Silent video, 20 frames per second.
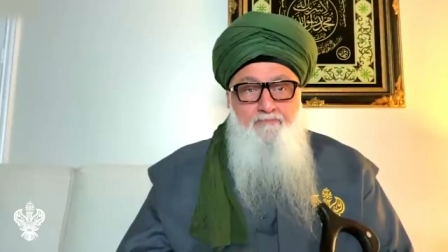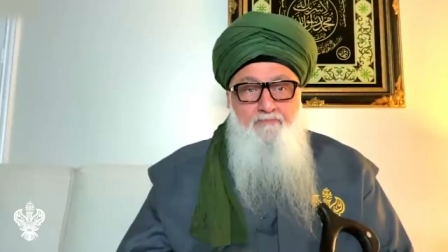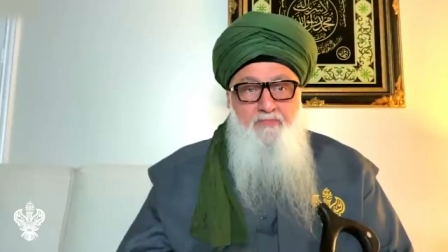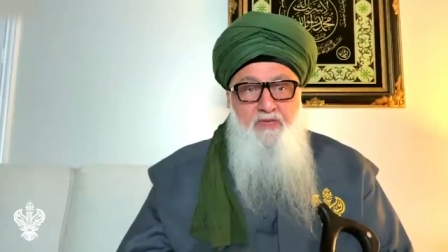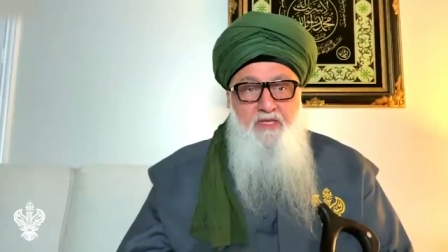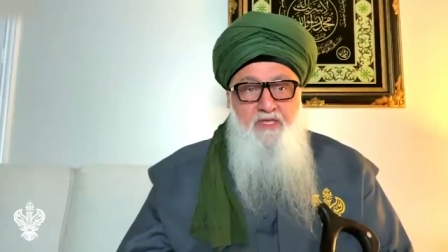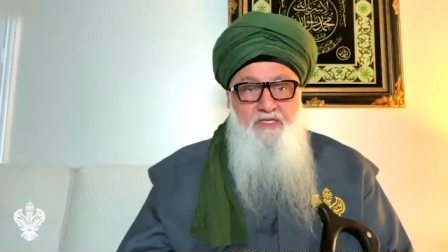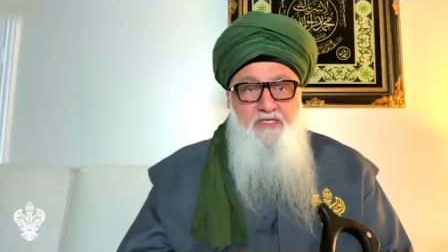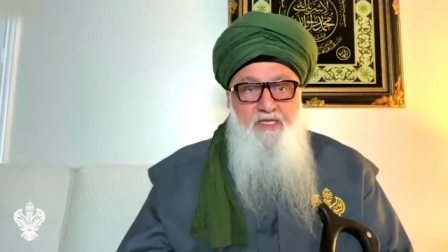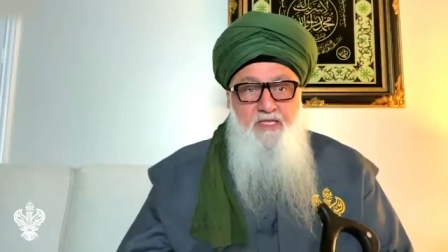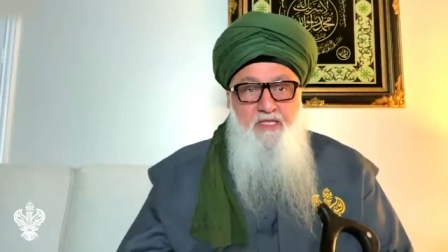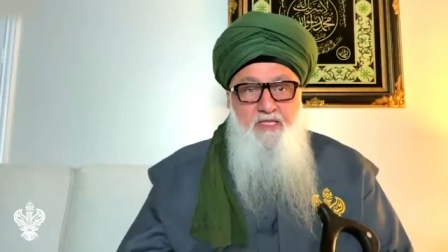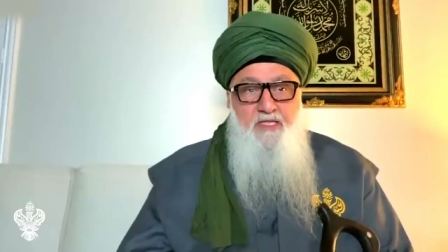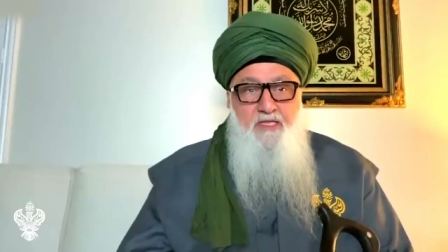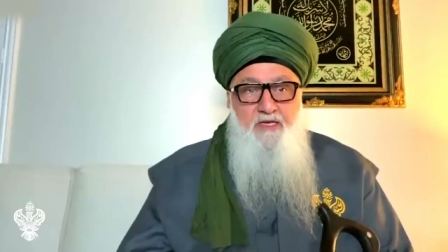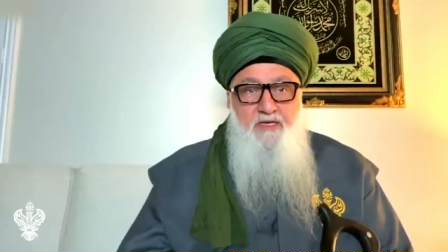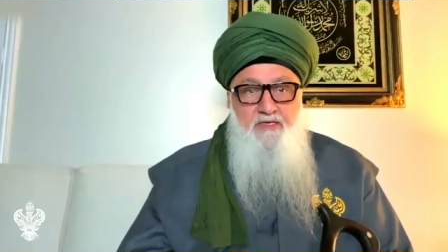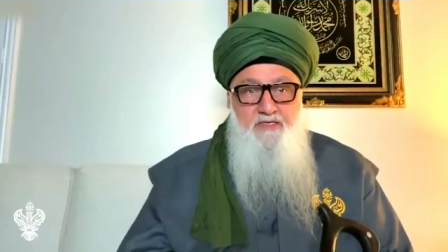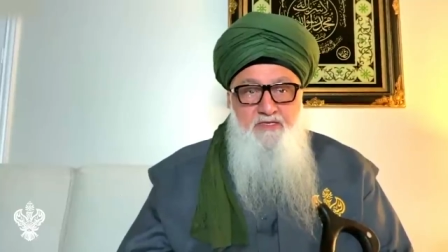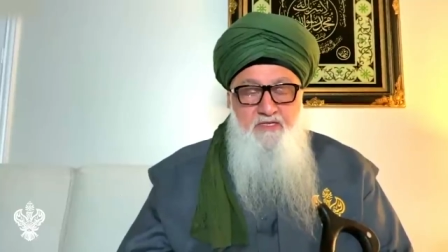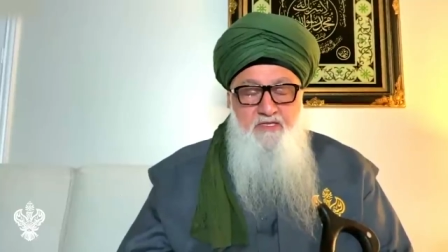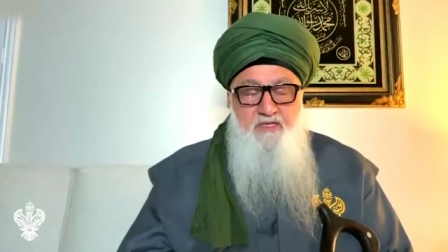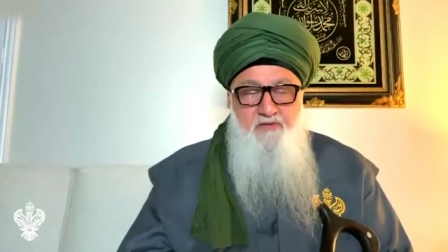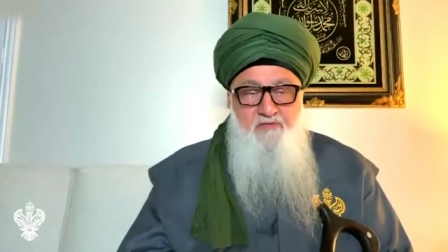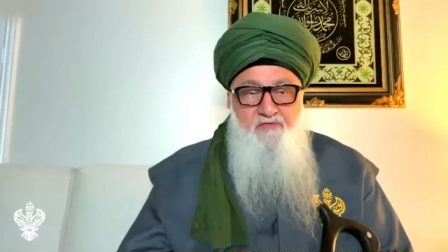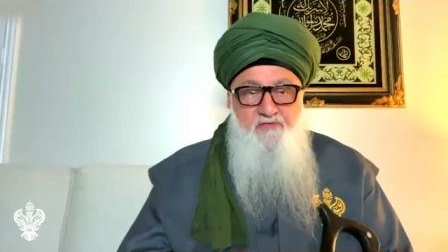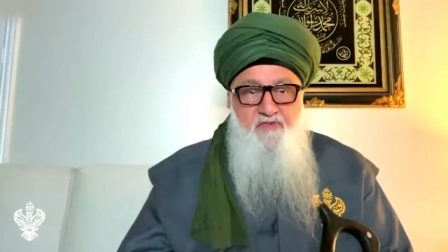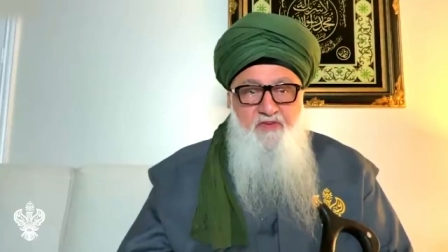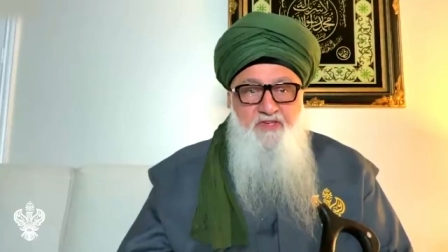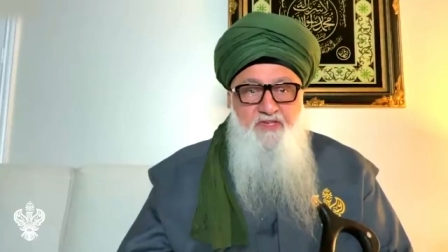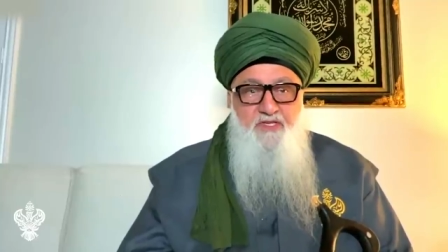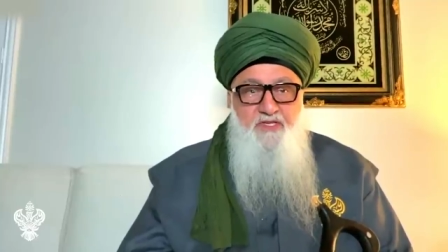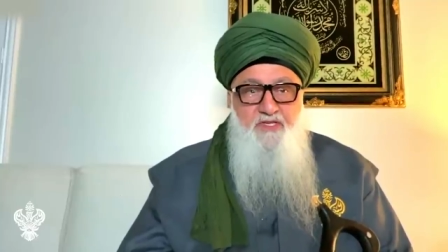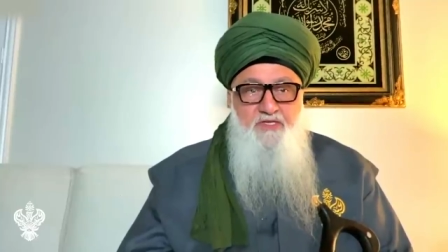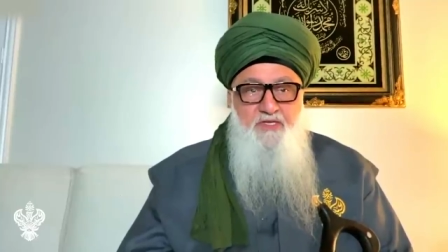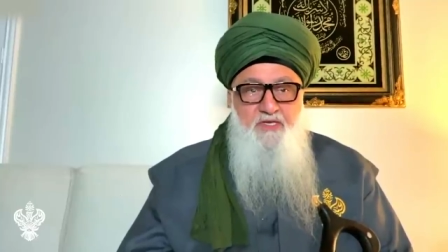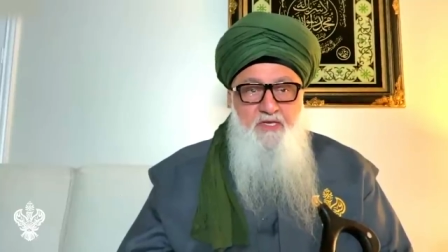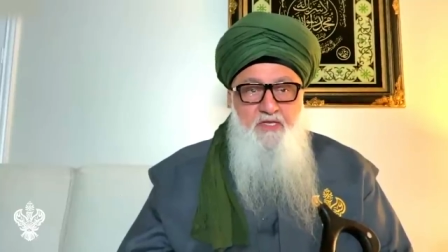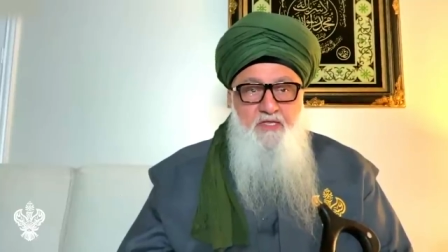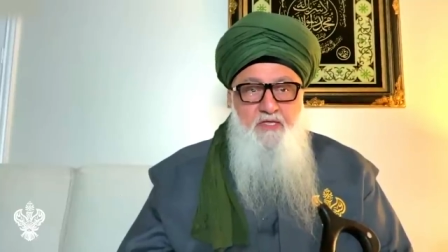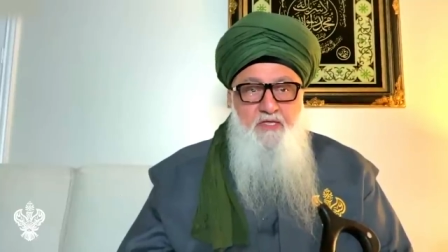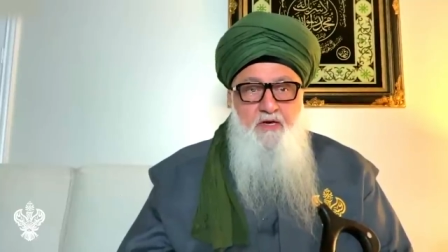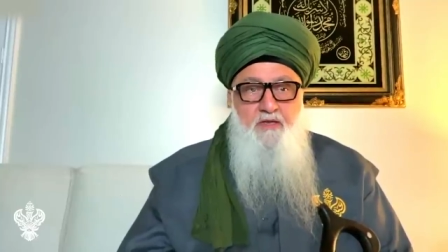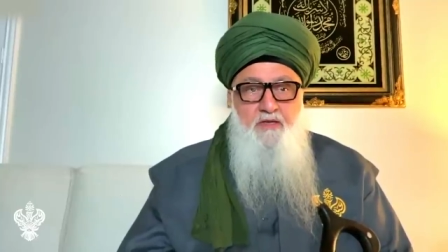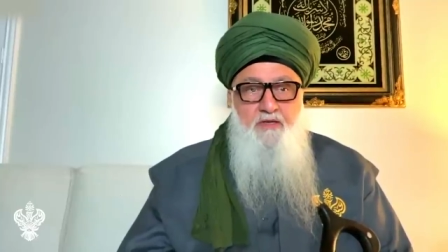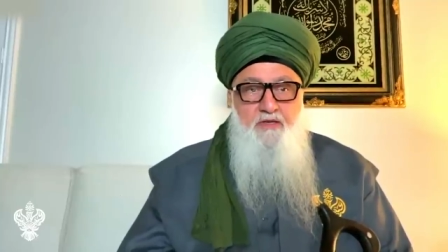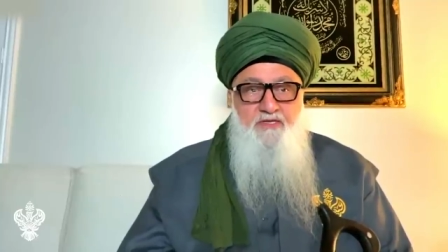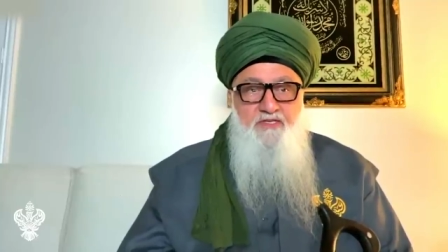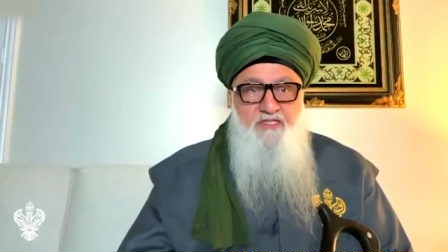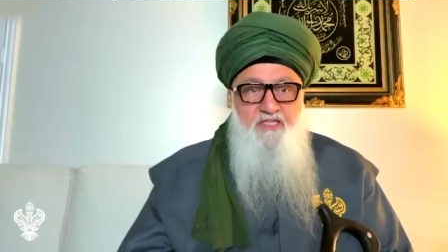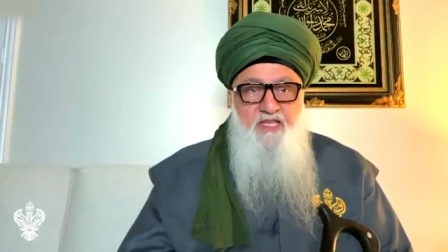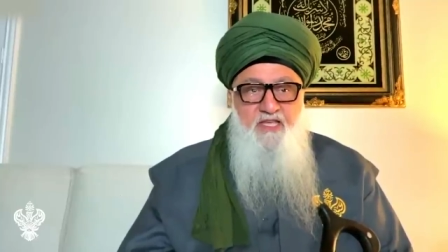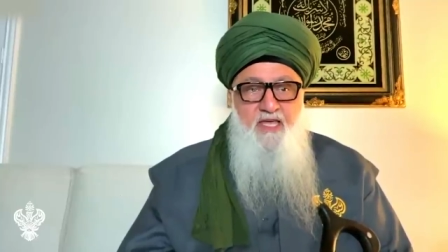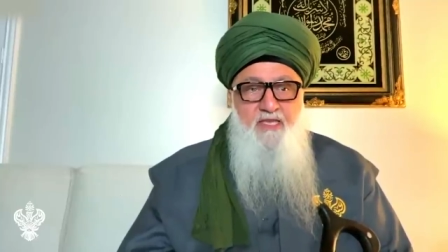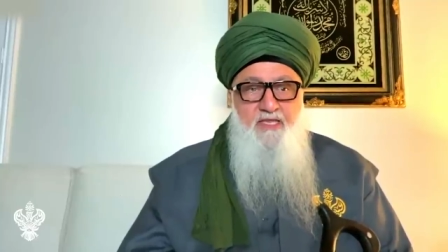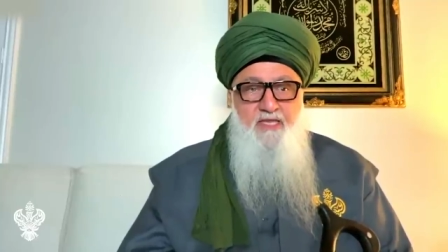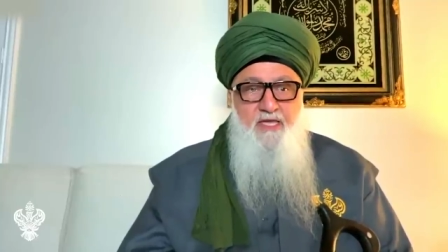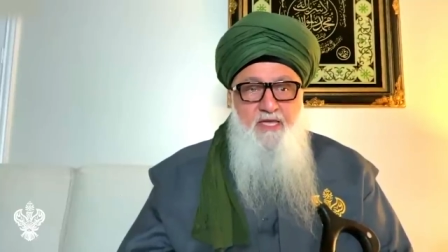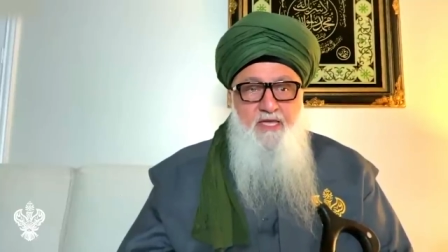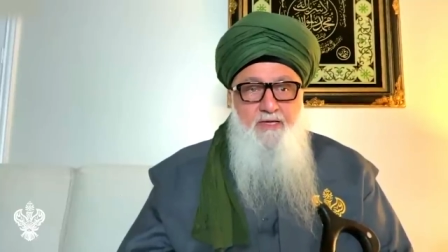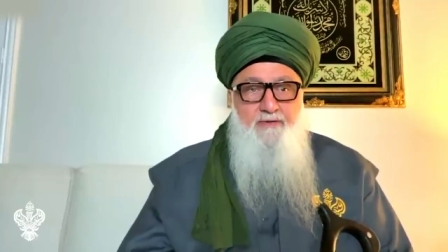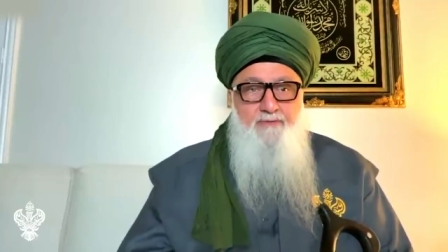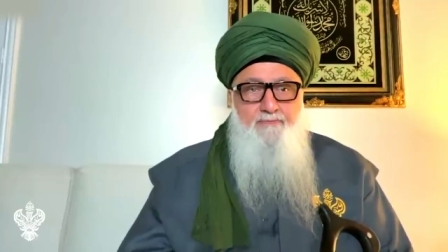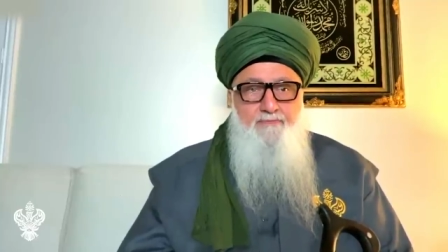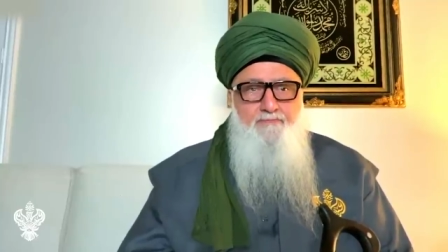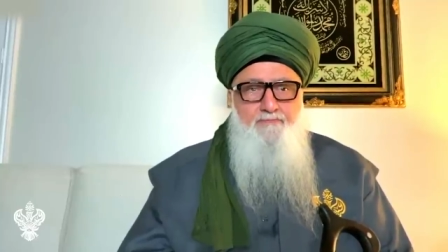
Means that there's a deficiency in the understanding.